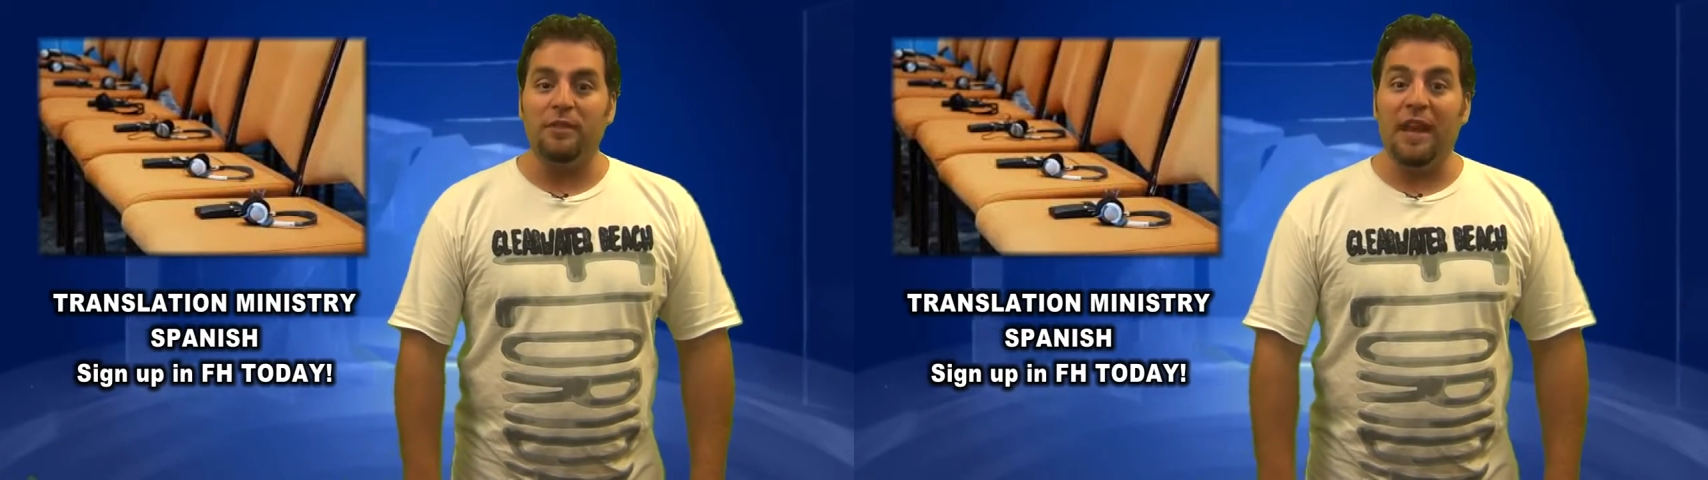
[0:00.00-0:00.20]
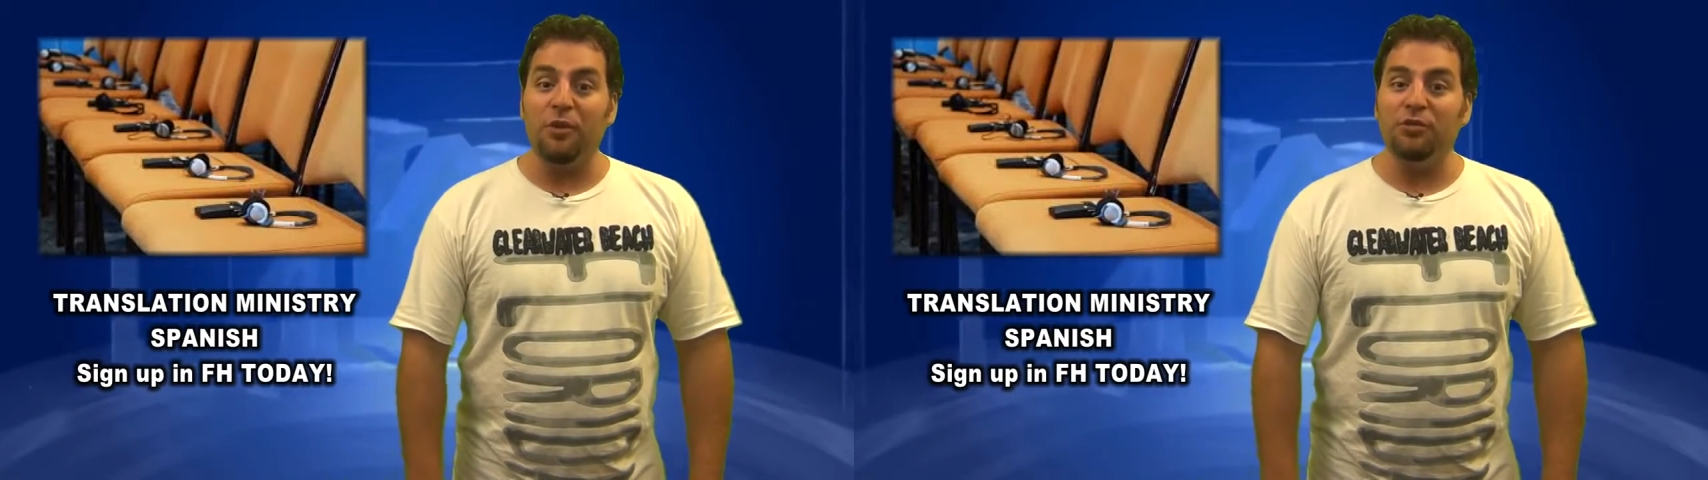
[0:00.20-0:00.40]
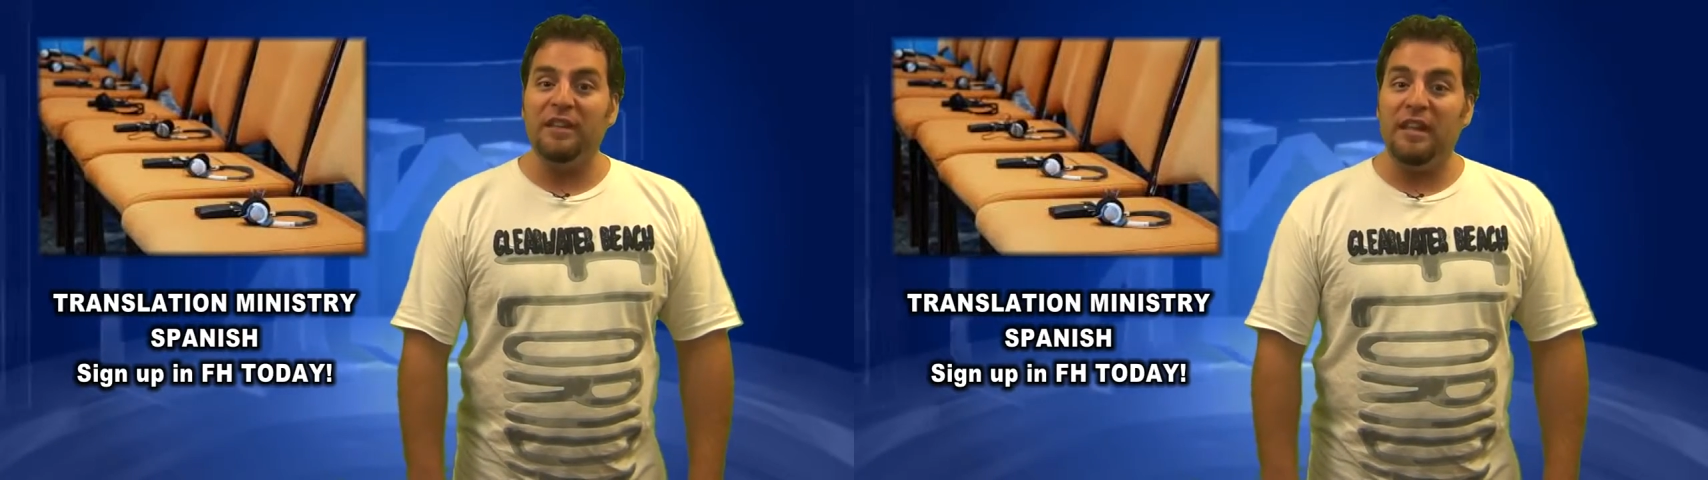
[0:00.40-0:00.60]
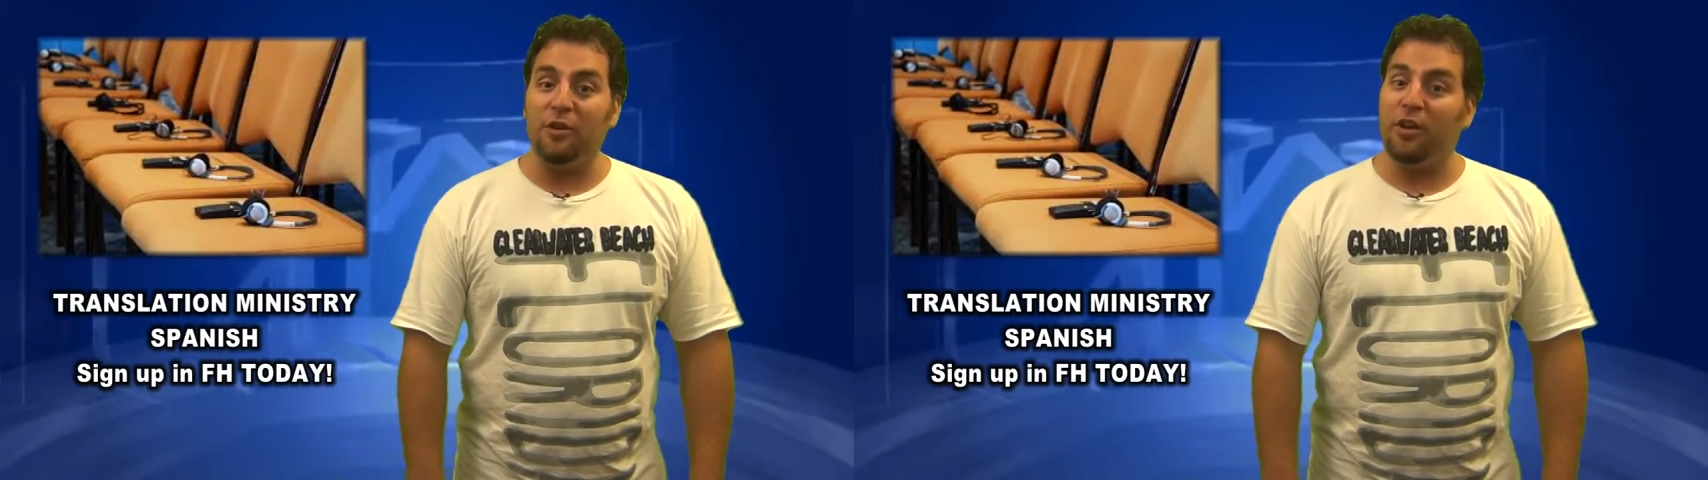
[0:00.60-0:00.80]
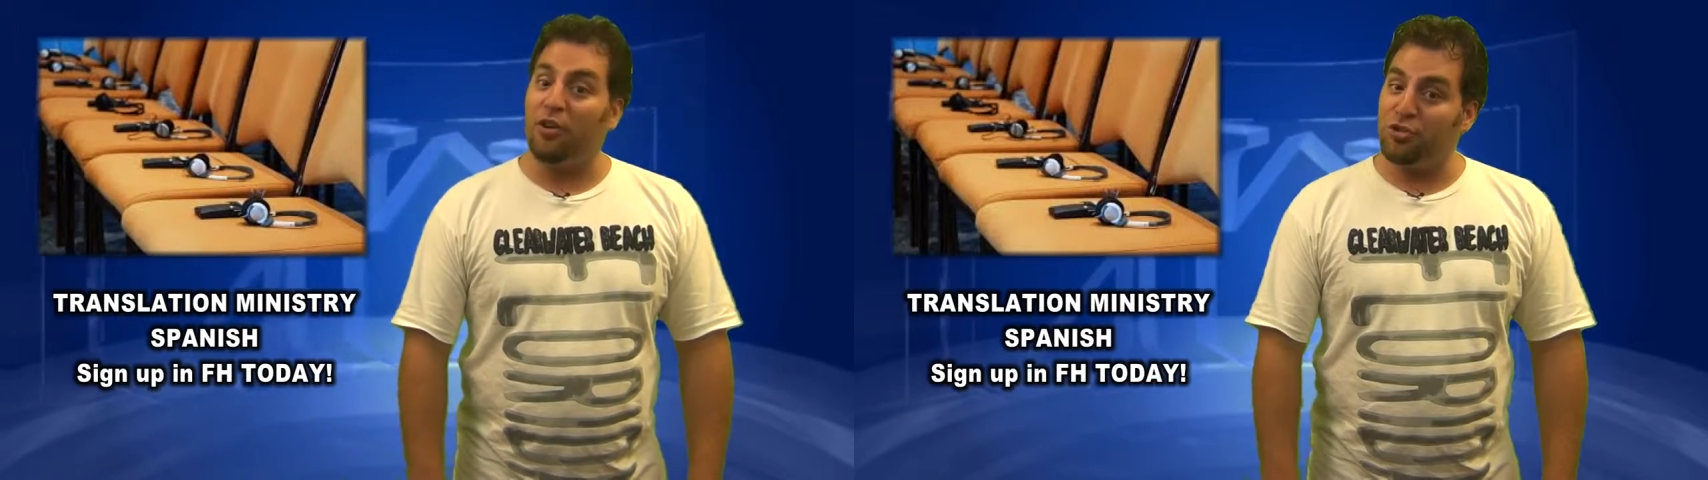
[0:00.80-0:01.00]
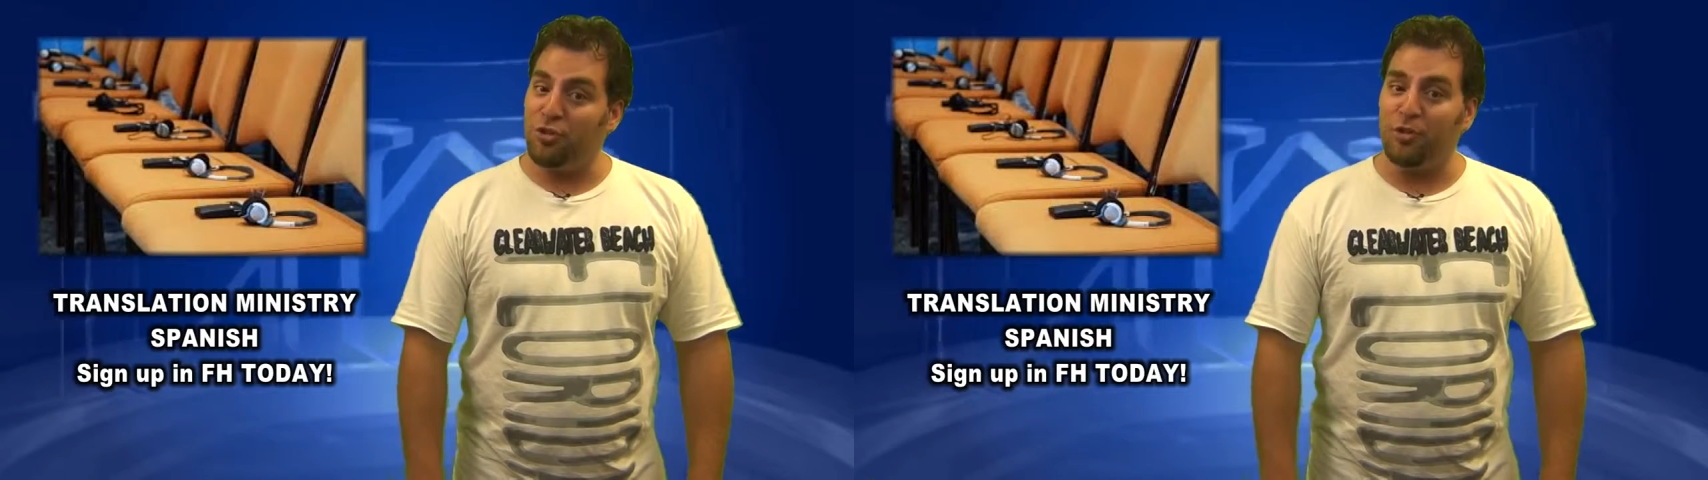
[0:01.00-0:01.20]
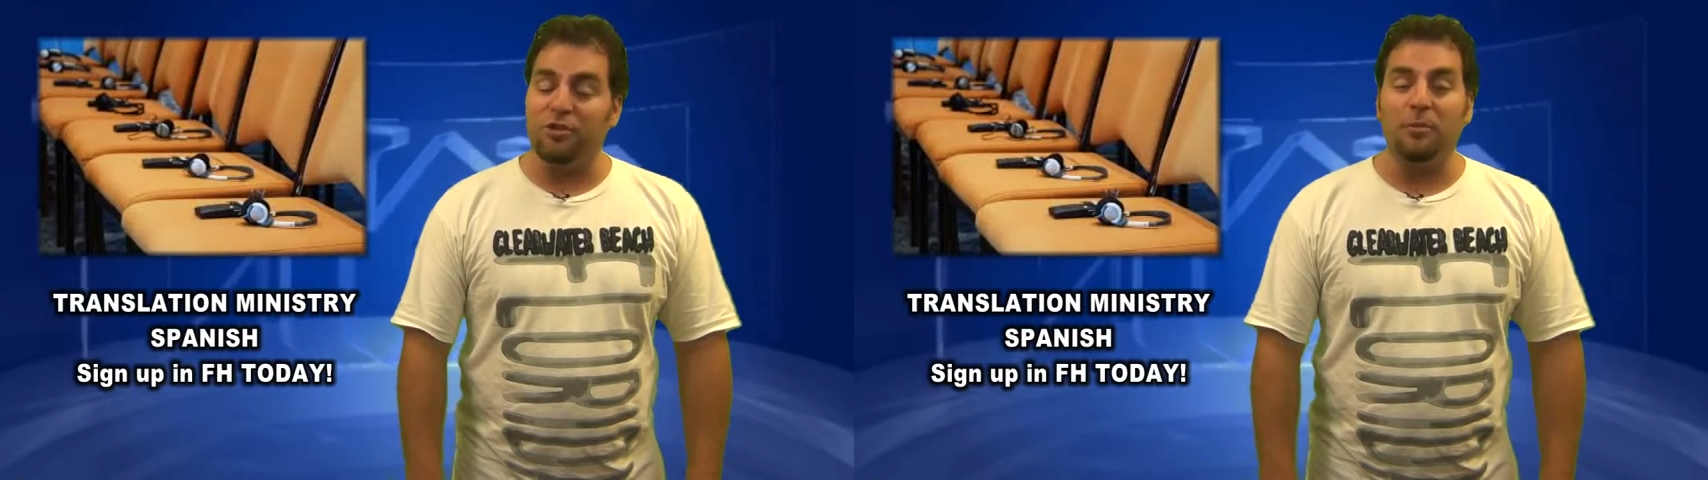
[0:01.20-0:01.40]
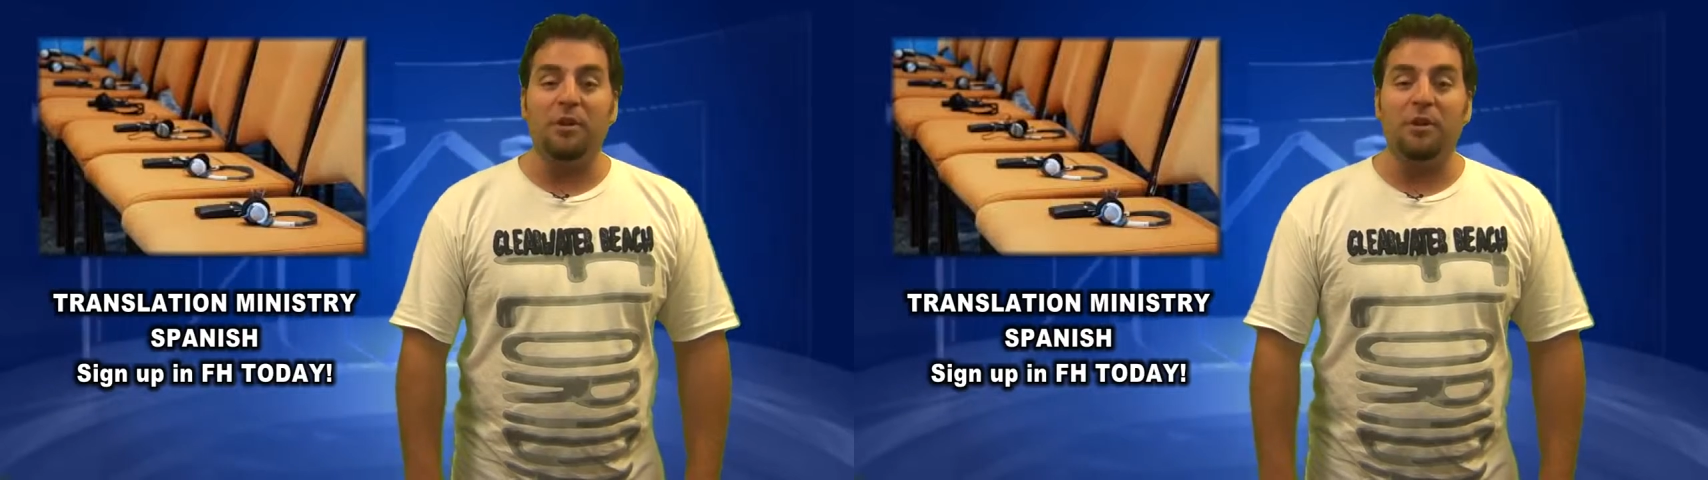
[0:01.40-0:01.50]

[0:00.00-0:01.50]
not only here at our church,